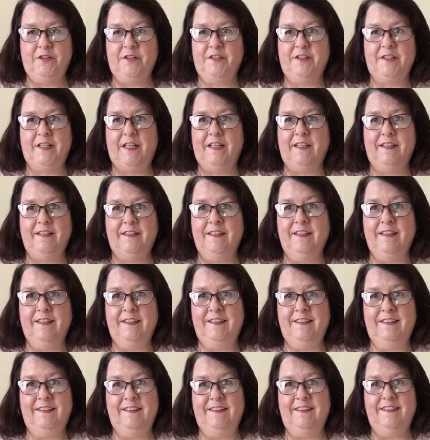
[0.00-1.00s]
sat
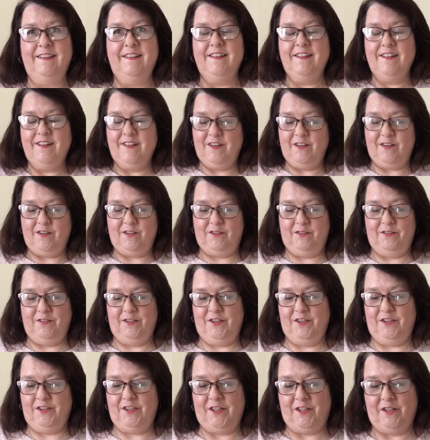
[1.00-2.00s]
on the
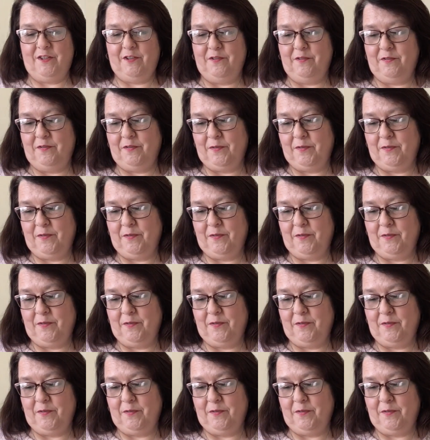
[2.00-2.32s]
shelf,